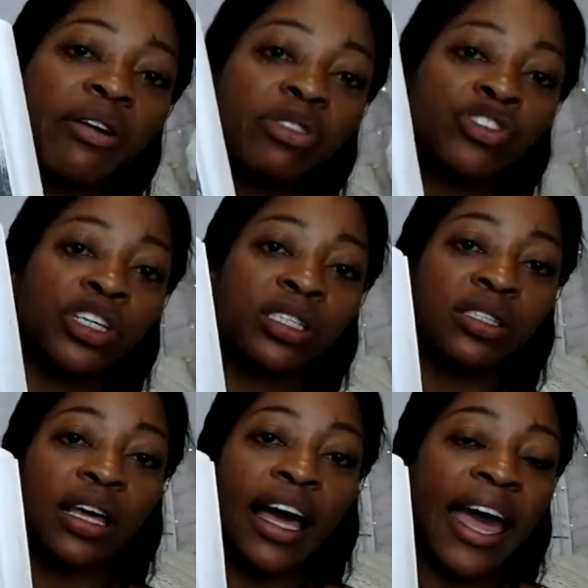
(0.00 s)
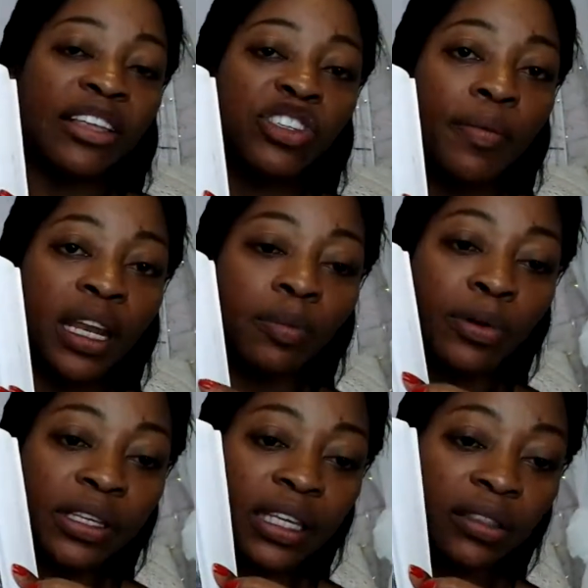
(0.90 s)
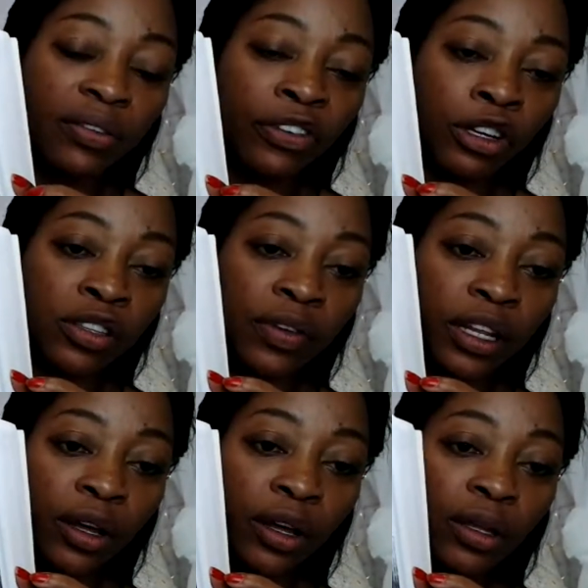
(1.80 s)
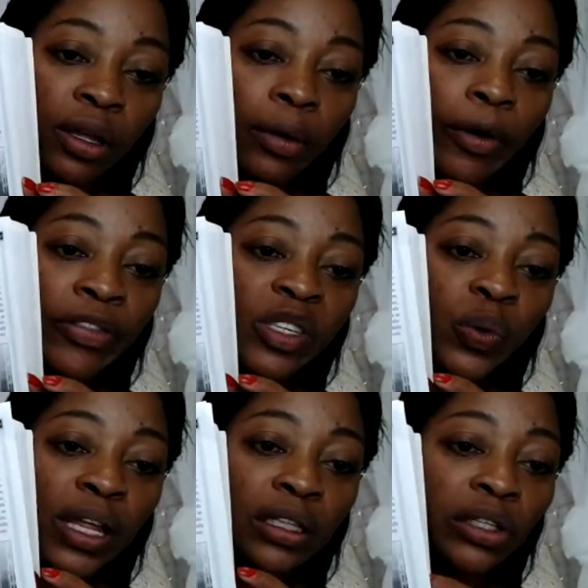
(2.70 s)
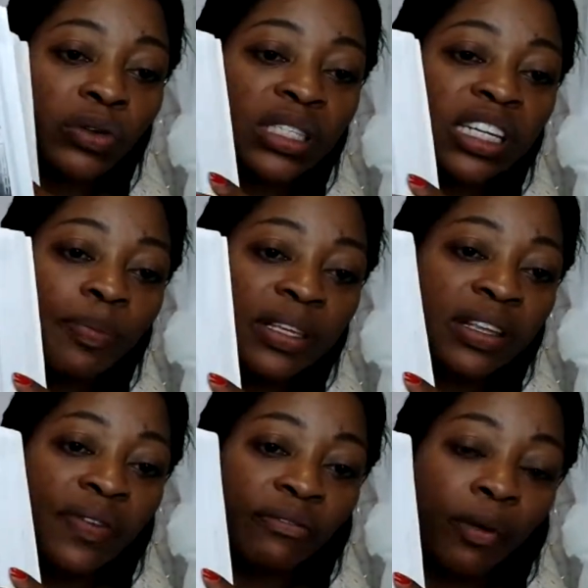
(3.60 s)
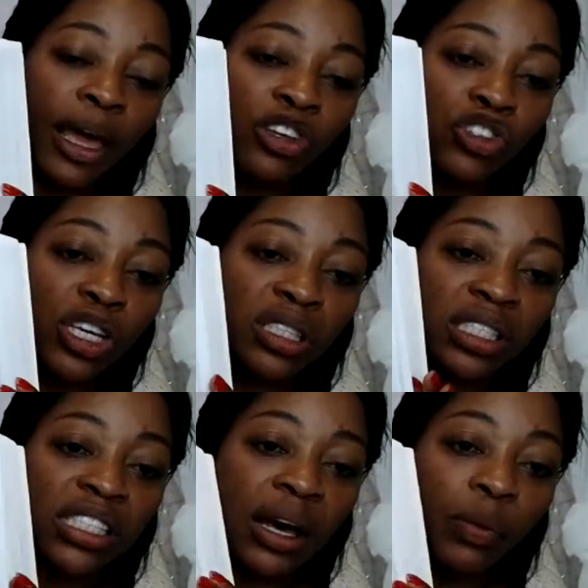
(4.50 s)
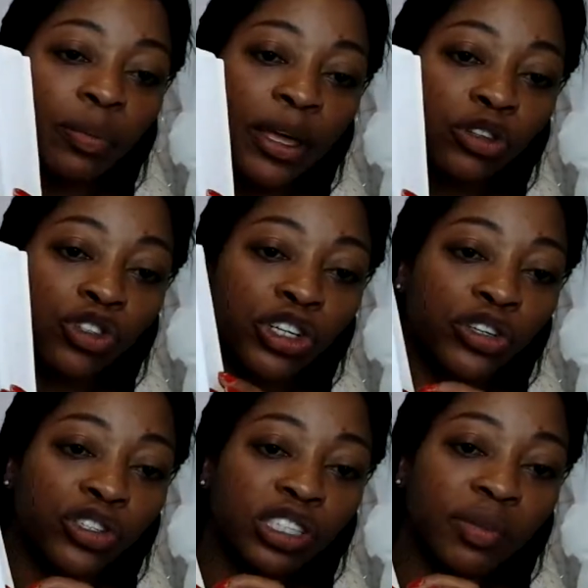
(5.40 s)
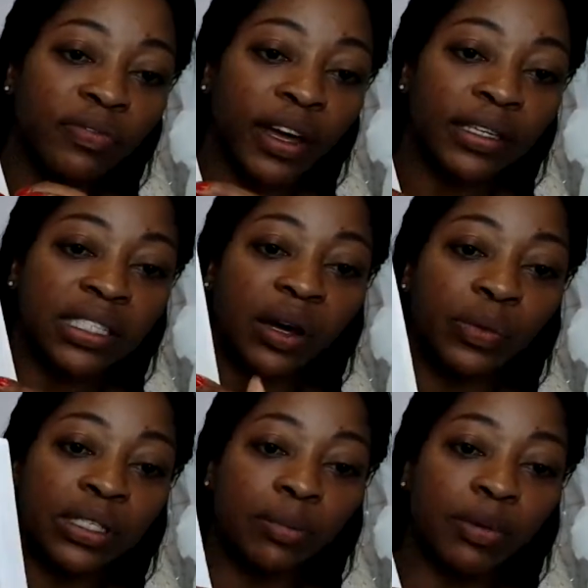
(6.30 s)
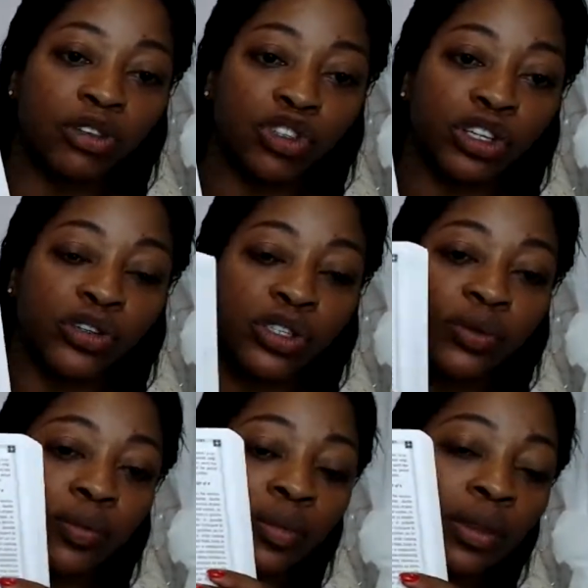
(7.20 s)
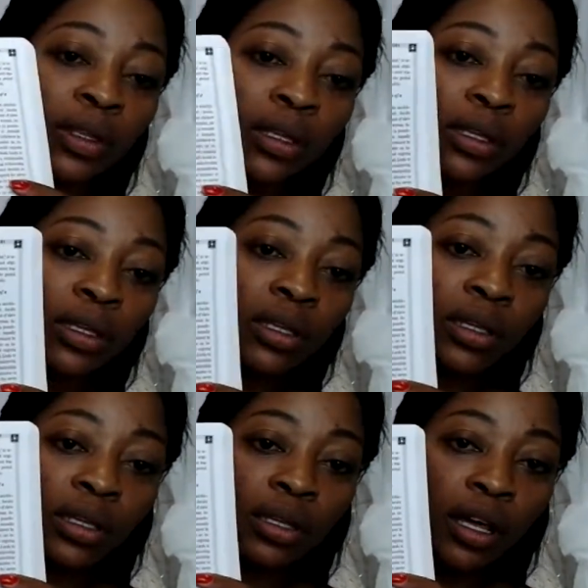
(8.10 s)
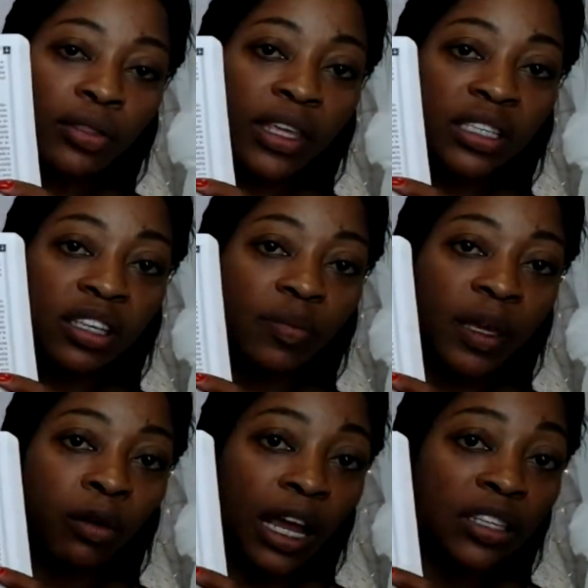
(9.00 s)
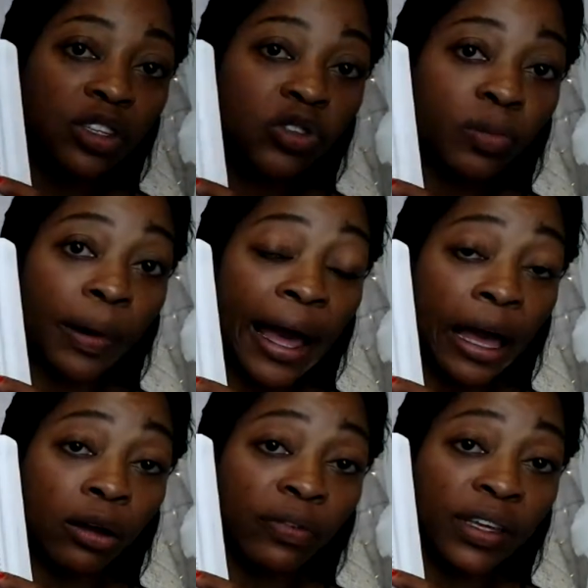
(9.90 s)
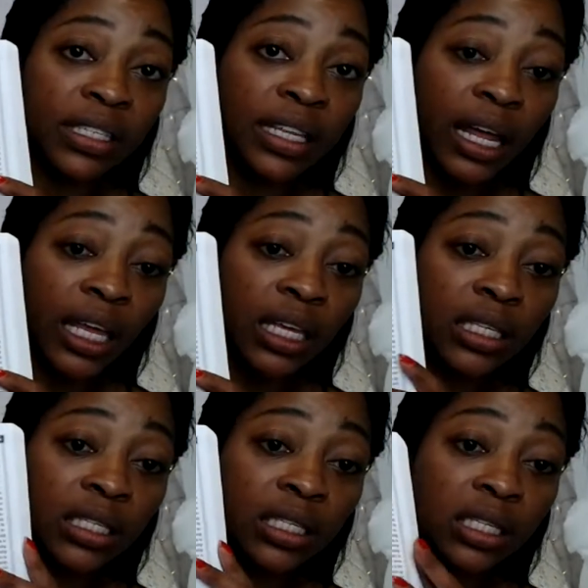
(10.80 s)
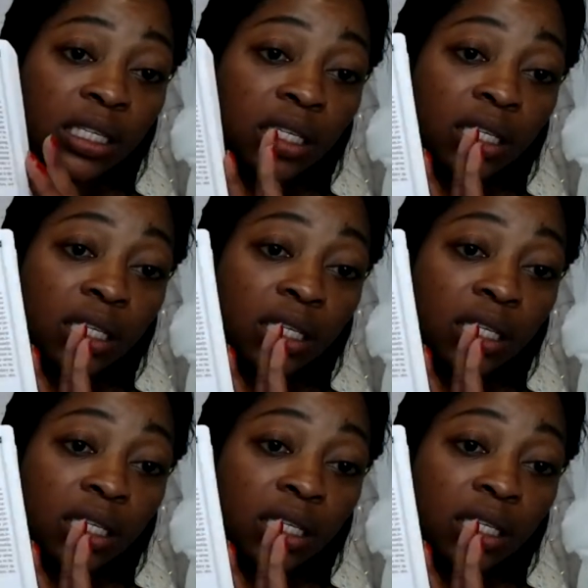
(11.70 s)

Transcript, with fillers: I was just, I had too many books in the first video. But this one, little snippets of information, some with pictures. Let me find some some pictures. This could be great to do biography studies.